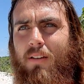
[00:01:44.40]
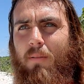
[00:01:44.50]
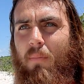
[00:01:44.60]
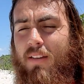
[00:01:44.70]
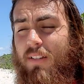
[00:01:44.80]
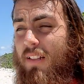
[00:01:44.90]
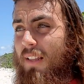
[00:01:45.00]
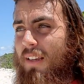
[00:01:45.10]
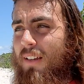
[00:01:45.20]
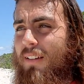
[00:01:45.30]

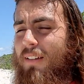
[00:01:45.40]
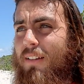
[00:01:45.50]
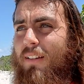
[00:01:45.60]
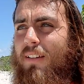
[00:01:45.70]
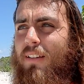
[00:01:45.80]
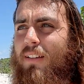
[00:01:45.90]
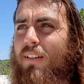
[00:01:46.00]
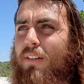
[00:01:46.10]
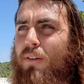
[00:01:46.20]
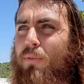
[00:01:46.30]
Amazingly,
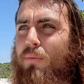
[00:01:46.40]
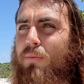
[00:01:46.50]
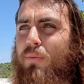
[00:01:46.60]
you know,